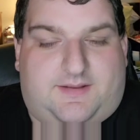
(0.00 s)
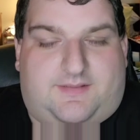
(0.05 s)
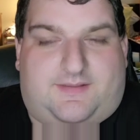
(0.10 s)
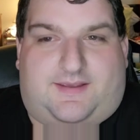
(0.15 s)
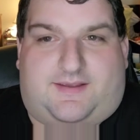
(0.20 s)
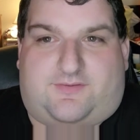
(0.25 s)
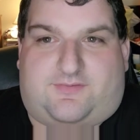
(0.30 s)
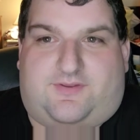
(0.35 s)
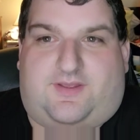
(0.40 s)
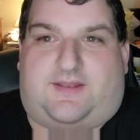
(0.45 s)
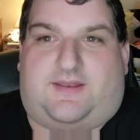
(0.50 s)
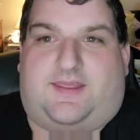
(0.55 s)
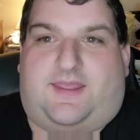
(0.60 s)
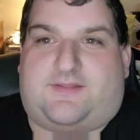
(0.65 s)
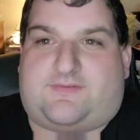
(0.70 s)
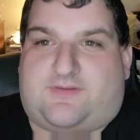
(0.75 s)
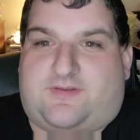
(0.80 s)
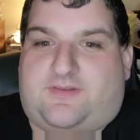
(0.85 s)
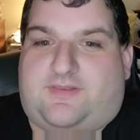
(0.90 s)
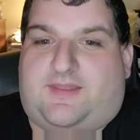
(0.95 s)
like I said,
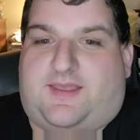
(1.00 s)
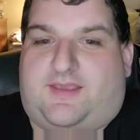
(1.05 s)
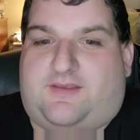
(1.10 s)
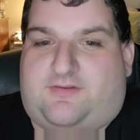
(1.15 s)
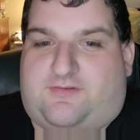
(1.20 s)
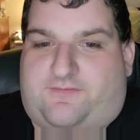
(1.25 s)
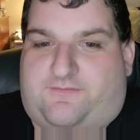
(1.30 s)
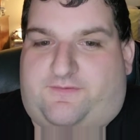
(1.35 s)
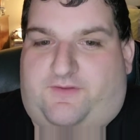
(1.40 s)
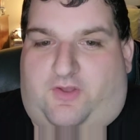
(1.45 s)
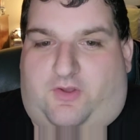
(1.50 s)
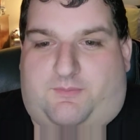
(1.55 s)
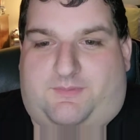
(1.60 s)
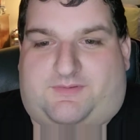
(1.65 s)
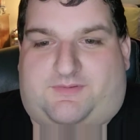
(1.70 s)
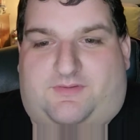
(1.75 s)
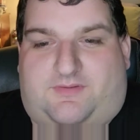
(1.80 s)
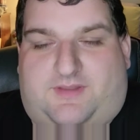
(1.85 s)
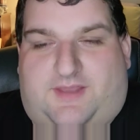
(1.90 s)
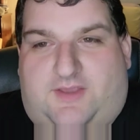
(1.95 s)
it's a nice film.
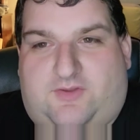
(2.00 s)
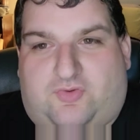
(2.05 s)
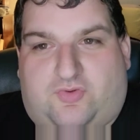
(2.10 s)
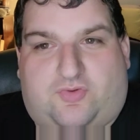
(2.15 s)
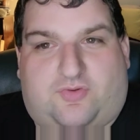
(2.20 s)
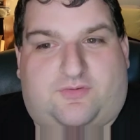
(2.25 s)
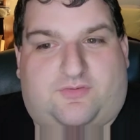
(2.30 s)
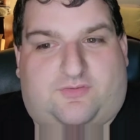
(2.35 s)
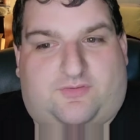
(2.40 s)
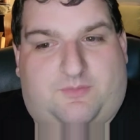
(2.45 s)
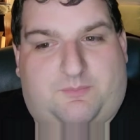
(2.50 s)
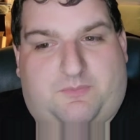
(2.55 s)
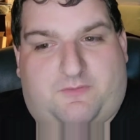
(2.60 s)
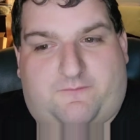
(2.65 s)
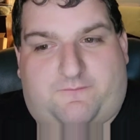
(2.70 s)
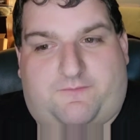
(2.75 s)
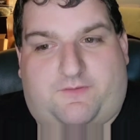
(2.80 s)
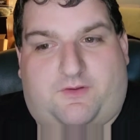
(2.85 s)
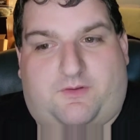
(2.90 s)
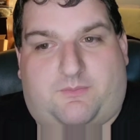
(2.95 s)
It's a nice, simple
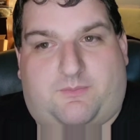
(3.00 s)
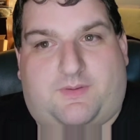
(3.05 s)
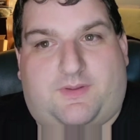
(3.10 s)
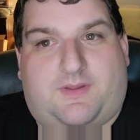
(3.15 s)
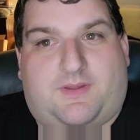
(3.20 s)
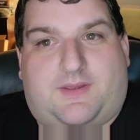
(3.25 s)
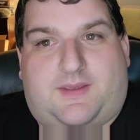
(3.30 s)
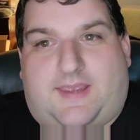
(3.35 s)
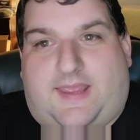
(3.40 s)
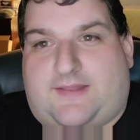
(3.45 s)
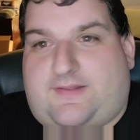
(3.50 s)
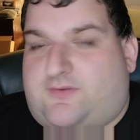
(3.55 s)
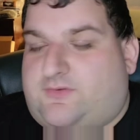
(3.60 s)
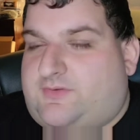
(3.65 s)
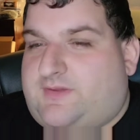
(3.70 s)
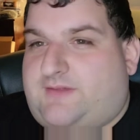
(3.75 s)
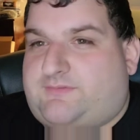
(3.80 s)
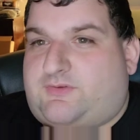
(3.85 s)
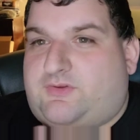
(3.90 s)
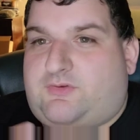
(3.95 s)
film. It
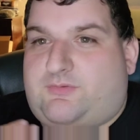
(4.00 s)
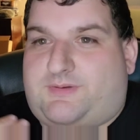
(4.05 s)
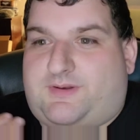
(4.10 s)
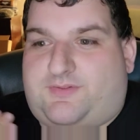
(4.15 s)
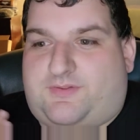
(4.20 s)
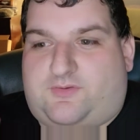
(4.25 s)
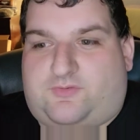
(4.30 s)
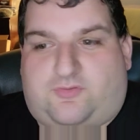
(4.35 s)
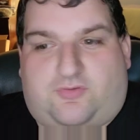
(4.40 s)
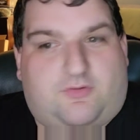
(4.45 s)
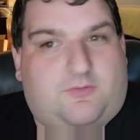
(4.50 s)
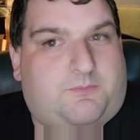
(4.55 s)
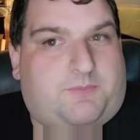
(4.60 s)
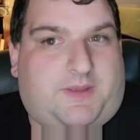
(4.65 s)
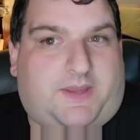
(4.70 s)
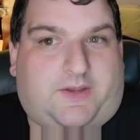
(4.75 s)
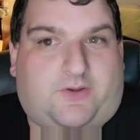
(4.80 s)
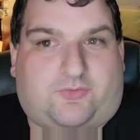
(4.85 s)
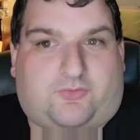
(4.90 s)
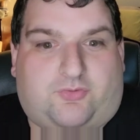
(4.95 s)
doesn't have to do anything too
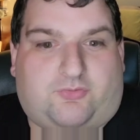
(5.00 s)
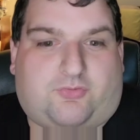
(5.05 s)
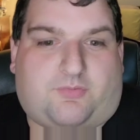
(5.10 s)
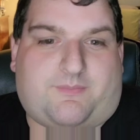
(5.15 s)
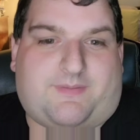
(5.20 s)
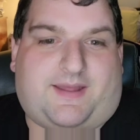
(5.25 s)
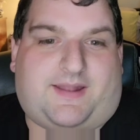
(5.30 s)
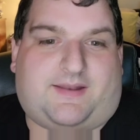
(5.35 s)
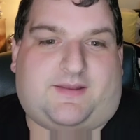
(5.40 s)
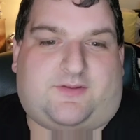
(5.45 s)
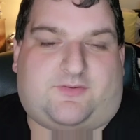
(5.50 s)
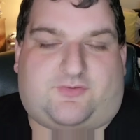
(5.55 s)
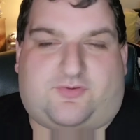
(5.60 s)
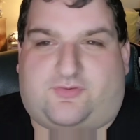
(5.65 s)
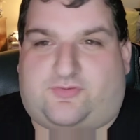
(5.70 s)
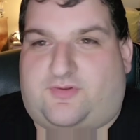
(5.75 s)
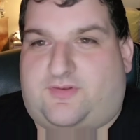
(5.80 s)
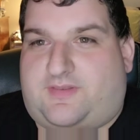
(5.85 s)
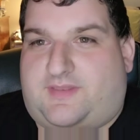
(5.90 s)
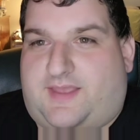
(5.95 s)
big or too dramatic. It's
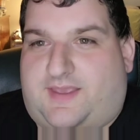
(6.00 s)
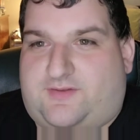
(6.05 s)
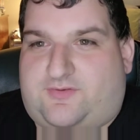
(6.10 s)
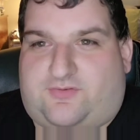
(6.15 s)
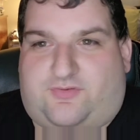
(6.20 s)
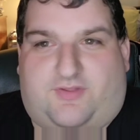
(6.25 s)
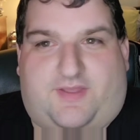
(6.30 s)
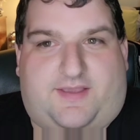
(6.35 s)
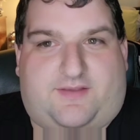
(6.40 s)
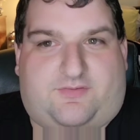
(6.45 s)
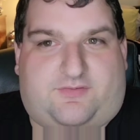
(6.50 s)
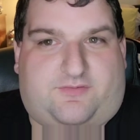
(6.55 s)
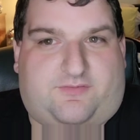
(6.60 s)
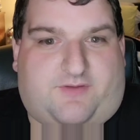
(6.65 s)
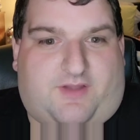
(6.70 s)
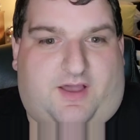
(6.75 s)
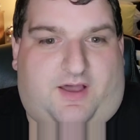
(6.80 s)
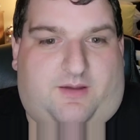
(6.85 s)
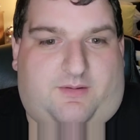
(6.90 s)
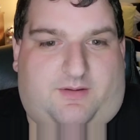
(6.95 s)
just a nice slice
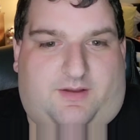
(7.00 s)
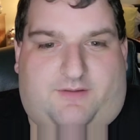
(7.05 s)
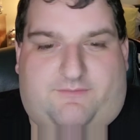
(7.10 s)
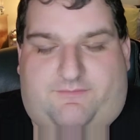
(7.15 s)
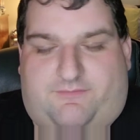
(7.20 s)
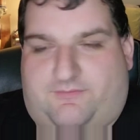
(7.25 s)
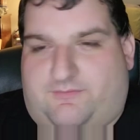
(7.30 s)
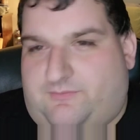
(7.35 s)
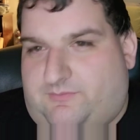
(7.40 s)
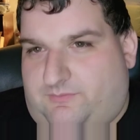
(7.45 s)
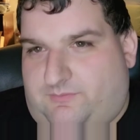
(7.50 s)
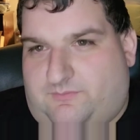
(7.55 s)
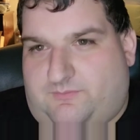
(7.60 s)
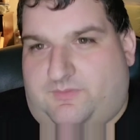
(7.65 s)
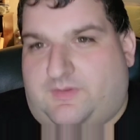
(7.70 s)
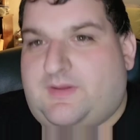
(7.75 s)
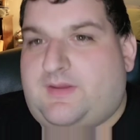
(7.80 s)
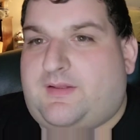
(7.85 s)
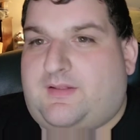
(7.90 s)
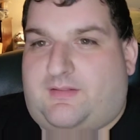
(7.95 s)
of
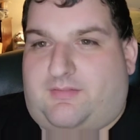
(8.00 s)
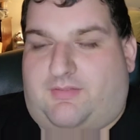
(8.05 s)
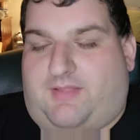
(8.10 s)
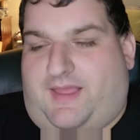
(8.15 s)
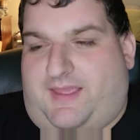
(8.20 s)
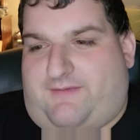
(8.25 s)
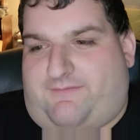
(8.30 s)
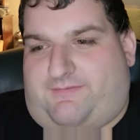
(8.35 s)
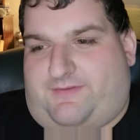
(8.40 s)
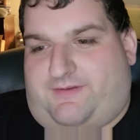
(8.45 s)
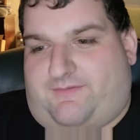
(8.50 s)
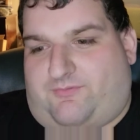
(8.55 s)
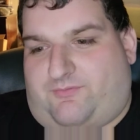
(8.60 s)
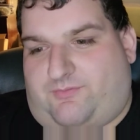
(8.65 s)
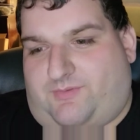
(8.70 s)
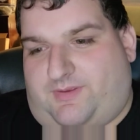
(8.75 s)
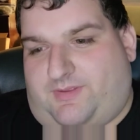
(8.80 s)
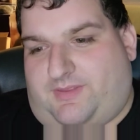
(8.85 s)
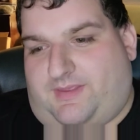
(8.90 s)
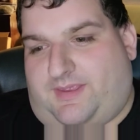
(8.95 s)
life that
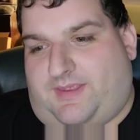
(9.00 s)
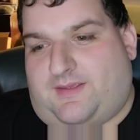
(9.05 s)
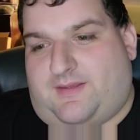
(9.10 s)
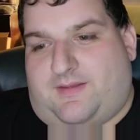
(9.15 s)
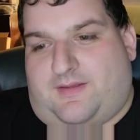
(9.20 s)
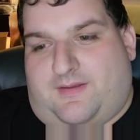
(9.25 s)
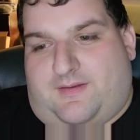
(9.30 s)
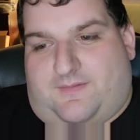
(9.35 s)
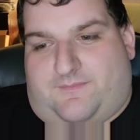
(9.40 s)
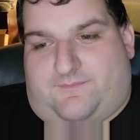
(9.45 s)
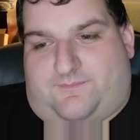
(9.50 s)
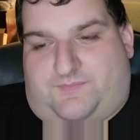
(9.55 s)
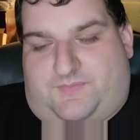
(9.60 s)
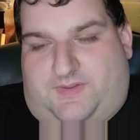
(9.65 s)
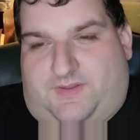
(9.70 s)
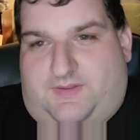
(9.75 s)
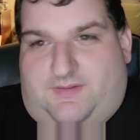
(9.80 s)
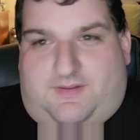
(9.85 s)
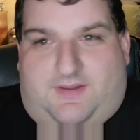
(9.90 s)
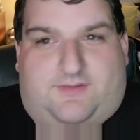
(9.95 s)
really...
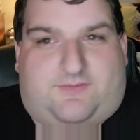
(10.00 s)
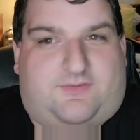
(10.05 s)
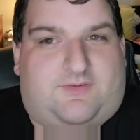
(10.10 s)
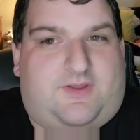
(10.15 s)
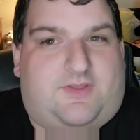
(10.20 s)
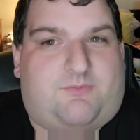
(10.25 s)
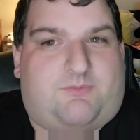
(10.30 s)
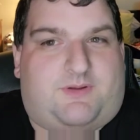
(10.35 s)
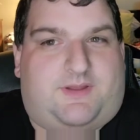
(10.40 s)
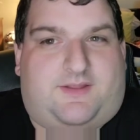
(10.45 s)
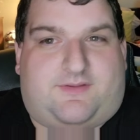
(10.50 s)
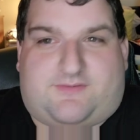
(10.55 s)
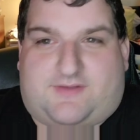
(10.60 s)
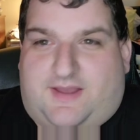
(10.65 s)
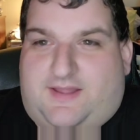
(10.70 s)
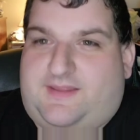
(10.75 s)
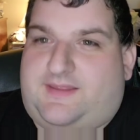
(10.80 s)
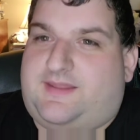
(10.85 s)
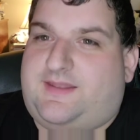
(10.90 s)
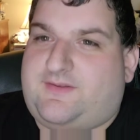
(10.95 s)
It
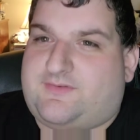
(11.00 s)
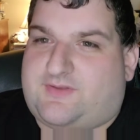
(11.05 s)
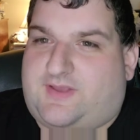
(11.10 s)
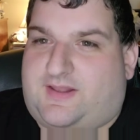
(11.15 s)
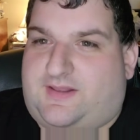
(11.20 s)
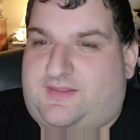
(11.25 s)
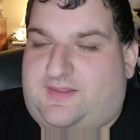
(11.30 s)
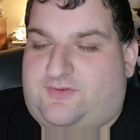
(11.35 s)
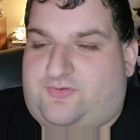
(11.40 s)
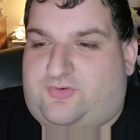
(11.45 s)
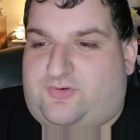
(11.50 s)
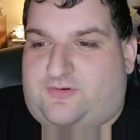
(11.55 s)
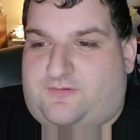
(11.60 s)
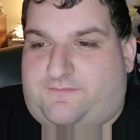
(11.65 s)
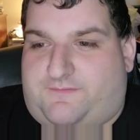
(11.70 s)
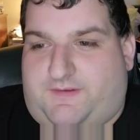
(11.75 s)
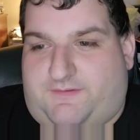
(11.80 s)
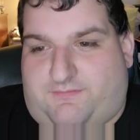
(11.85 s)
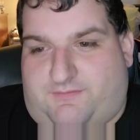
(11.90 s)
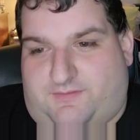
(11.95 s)
is kind of like Jungle
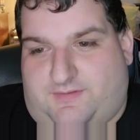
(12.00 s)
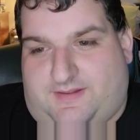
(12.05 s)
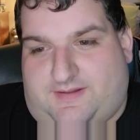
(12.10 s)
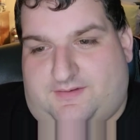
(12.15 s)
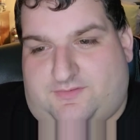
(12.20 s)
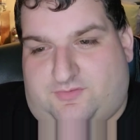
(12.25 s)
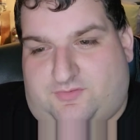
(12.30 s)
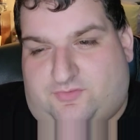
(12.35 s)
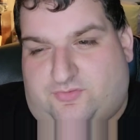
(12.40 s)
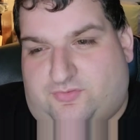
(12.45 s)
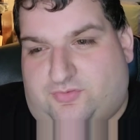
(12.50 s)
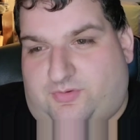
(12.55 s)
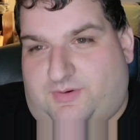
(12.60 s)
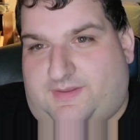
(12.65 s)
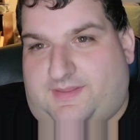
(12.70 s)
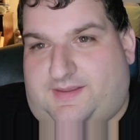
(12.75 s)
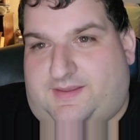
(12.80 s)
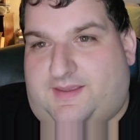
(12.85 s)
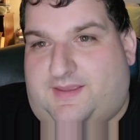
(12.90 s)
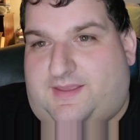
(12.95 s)
Fever in that it's a story
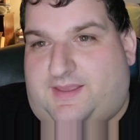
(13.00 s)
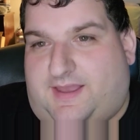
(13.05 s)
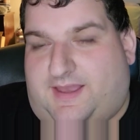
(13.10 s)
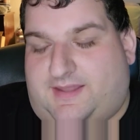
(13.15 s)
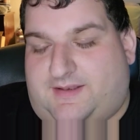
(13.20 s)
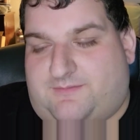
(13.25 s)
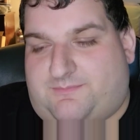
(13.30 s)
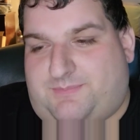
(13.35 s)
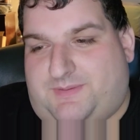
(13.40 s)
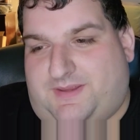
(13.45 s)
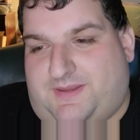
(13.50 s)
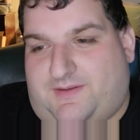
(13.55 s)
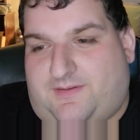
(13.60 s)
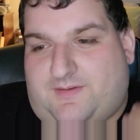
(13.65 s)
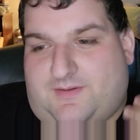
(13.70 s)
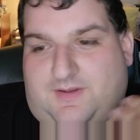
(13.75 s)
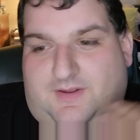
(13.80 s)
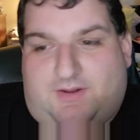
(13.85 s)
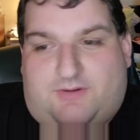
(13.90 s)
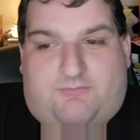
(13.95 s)
that could kind of be
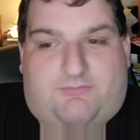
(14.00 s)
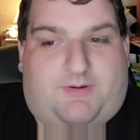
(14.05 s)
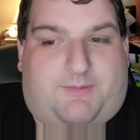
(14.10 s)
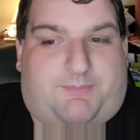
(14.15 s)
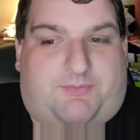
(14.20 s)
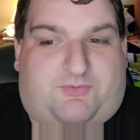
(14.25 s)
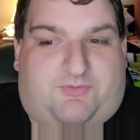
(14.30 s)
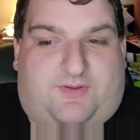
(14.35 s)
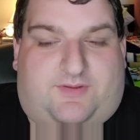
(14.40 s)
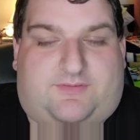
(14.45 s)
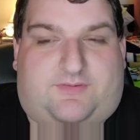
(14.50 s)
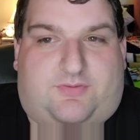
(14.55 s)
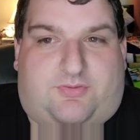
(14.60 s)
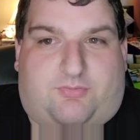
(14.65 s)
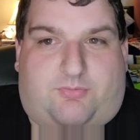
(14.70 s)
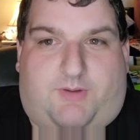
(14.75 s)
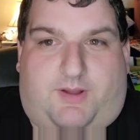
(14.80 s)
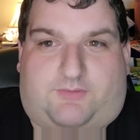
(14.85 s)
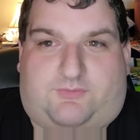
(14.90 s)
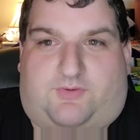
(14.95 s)
represented
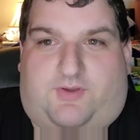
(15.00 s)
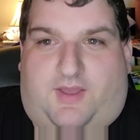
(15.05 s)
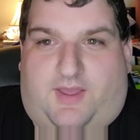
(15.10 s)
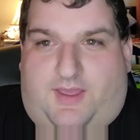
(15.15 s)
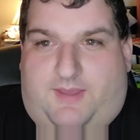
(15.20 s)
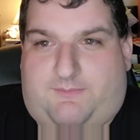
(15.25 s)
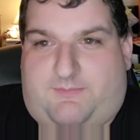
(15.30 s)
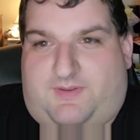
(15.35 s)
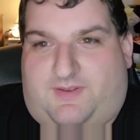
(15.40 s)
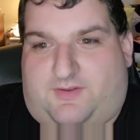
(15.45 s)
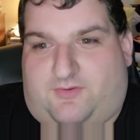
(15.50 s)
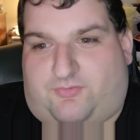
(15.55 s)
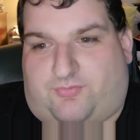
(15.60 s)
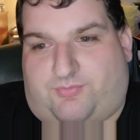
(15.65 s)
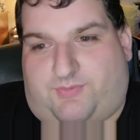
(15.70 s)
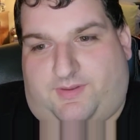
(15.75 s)
throughout time, because